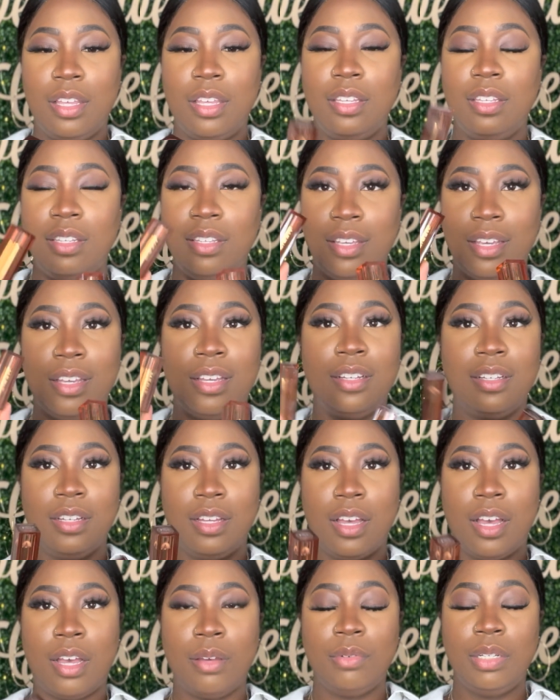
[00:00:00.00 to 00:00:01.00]

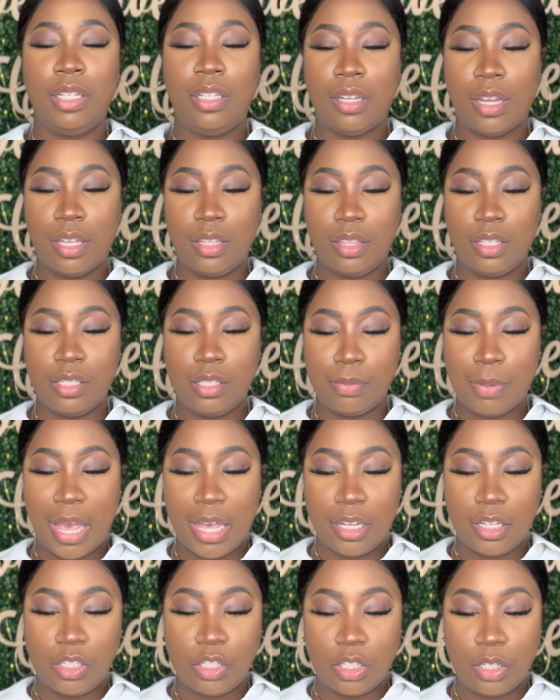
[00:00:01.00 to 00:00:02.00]
like this
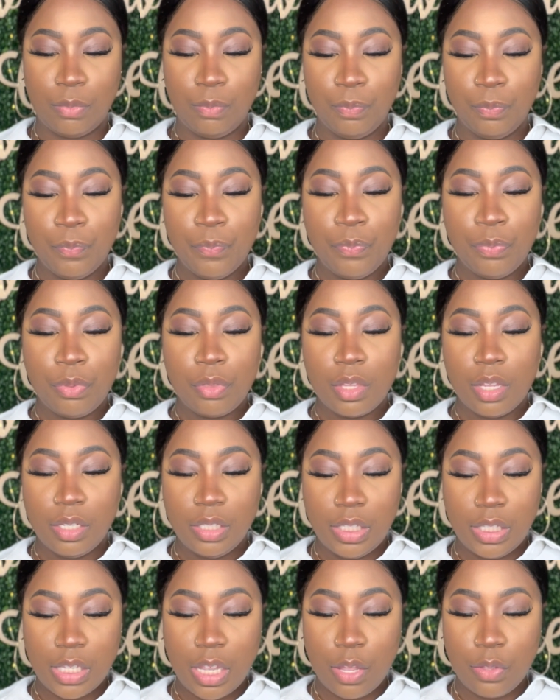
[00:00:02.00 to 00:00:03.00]
packaging.
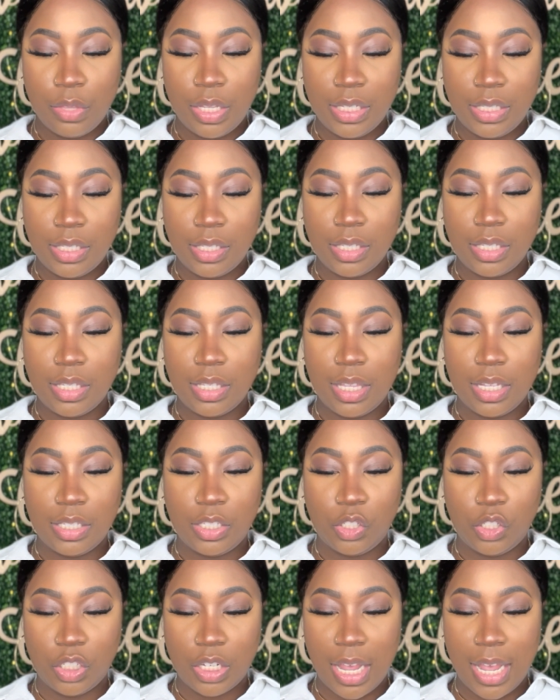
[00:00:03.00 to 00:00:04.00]
So this is the
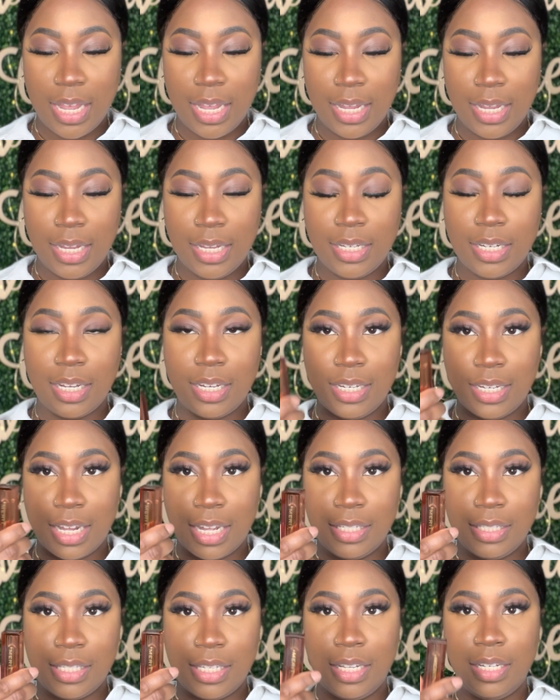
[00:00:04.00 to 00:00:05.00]
shade
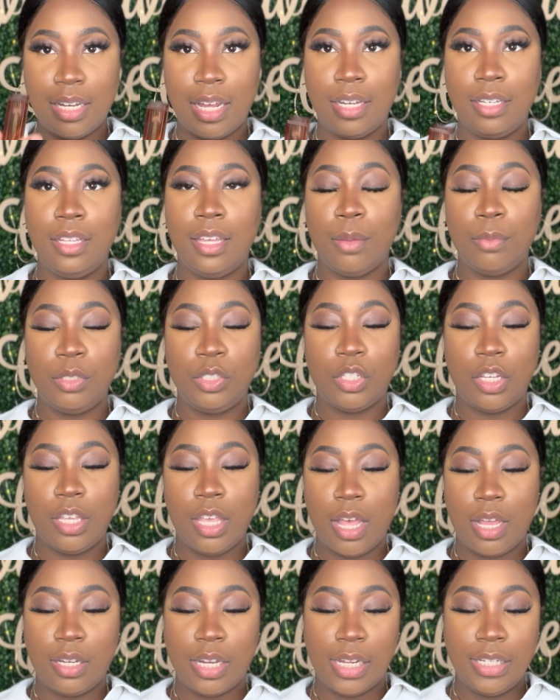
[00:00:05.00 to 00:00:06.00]
1990. I'm gonna show
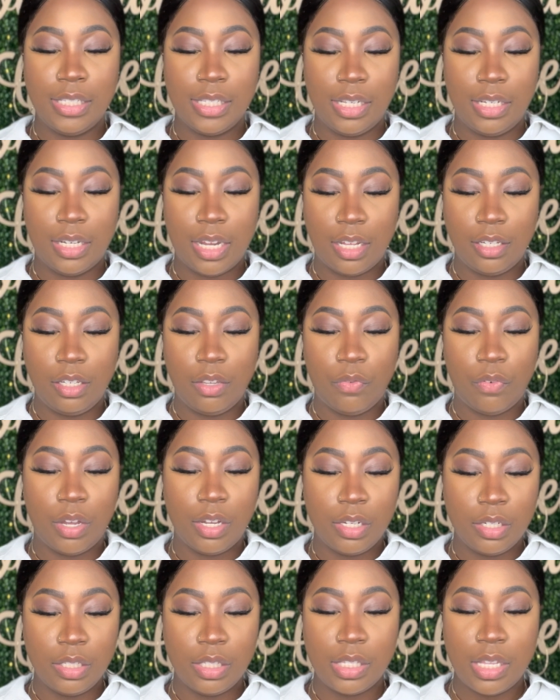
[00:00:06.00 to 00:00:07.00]
y'all 1990
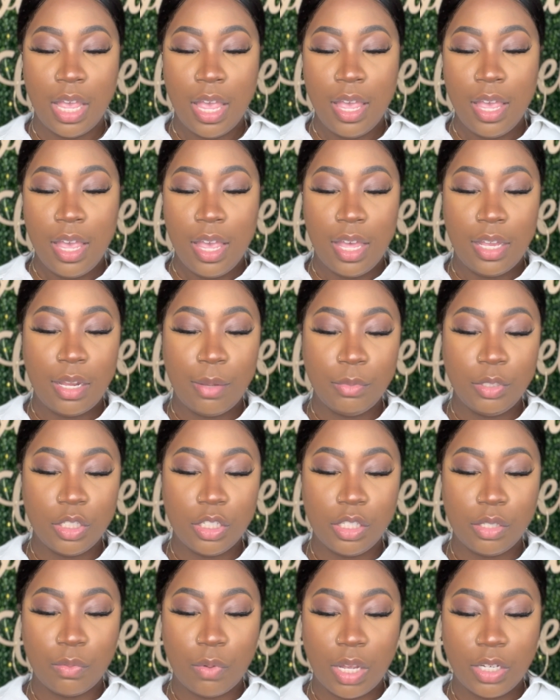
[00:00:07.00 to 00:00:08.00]
first. And I'm
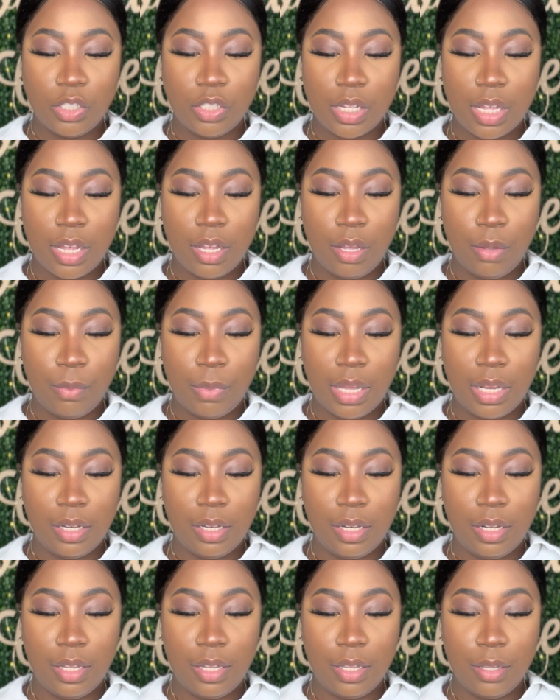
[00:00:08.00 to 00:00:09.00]
just swatch that on my
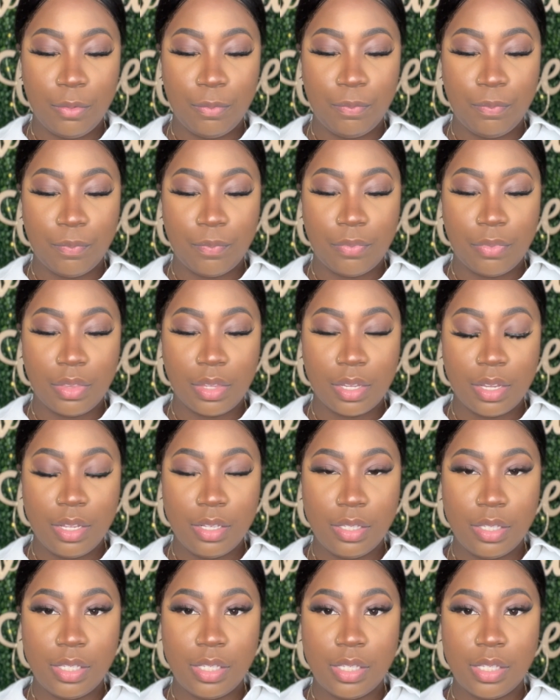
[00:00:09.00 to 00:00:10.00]
lip
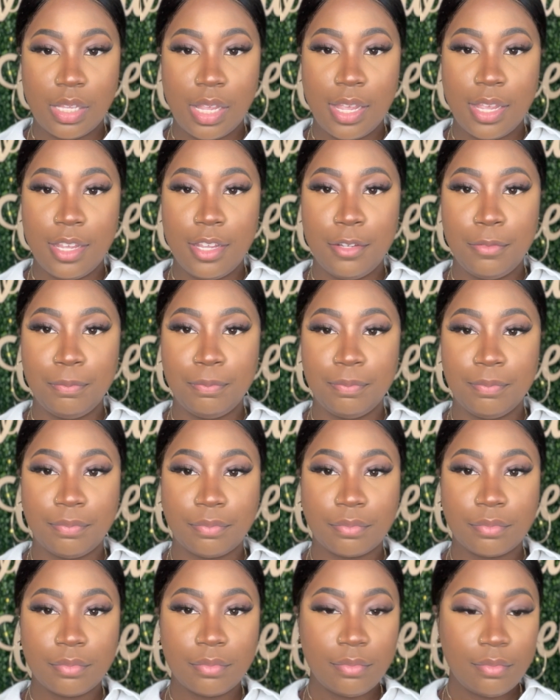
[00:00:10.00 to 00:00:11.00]
and see
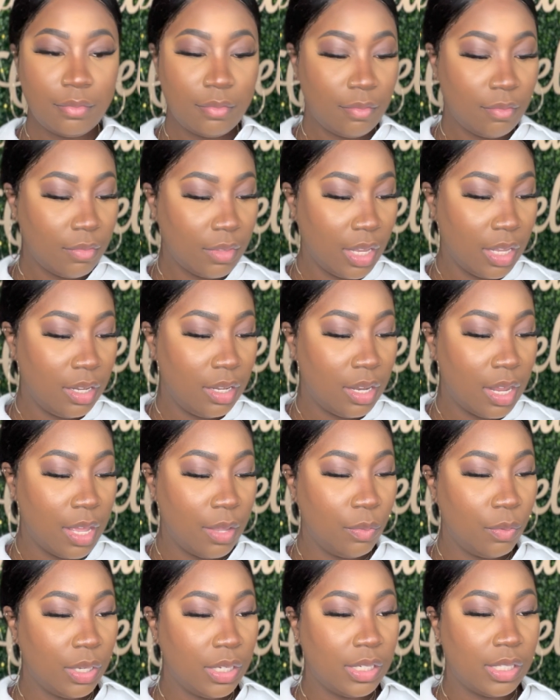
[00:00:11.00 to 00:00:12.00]

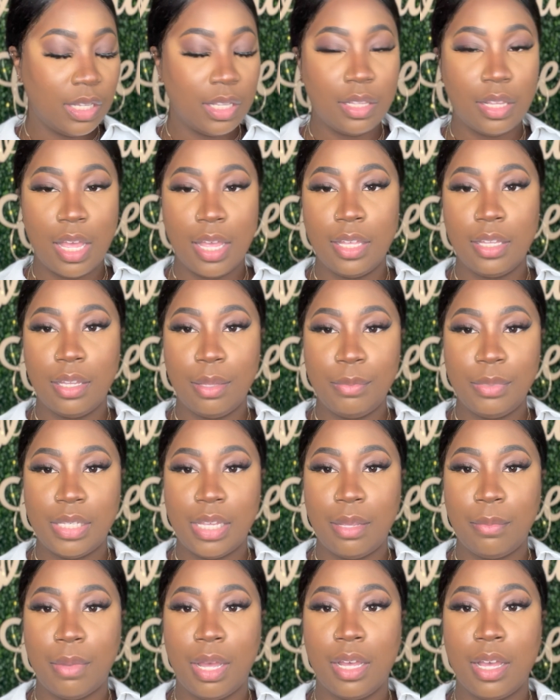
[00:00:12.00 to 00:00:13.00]
like what it look like. Let me
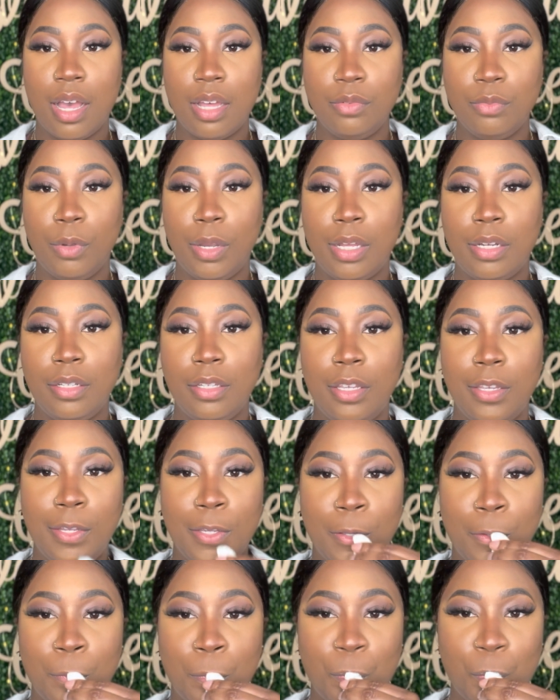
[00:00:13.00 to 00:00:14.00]
take my cotton round
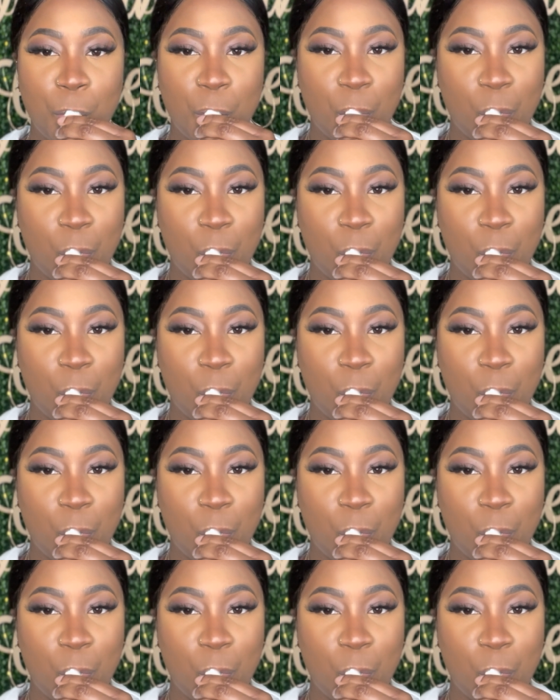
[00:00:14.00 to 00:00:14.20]
again.